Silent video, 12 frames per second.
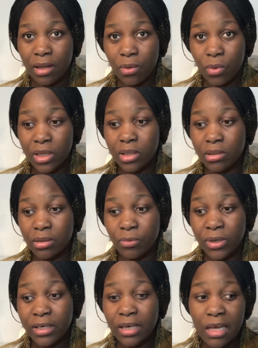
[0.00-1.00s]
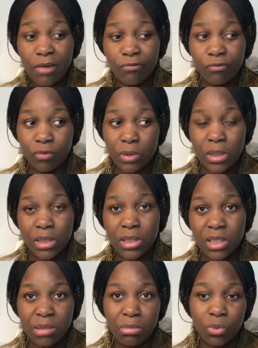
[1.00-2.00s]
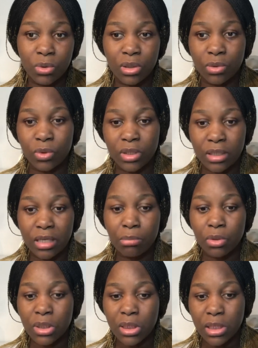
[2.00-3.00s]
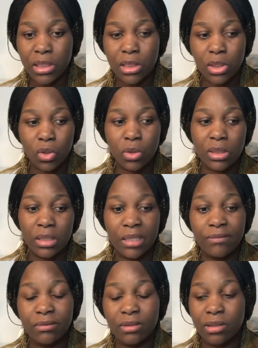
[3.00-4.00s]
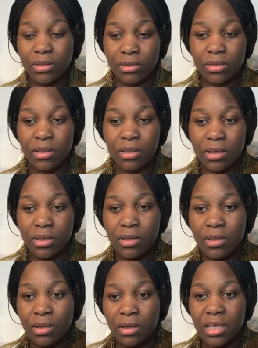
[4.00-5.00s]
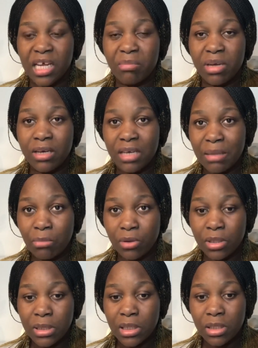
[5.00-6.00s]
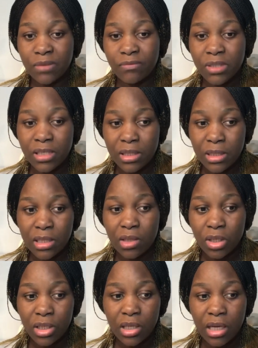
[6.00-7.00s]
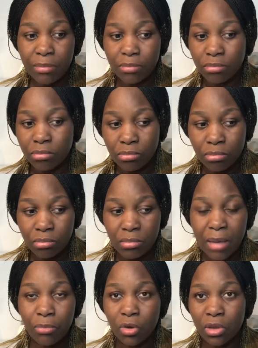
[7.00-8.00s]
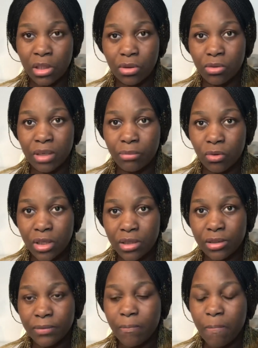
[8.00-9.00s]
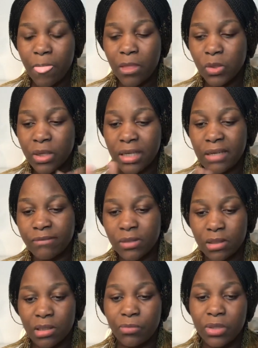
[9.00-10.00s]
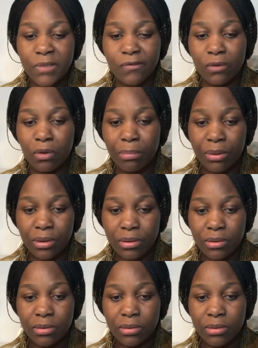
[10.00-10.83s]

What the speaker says: When life was hitting me with the lemons and stones and everything, I made lemonades out of it and say, okay, I'm going. So I left, went for au pair.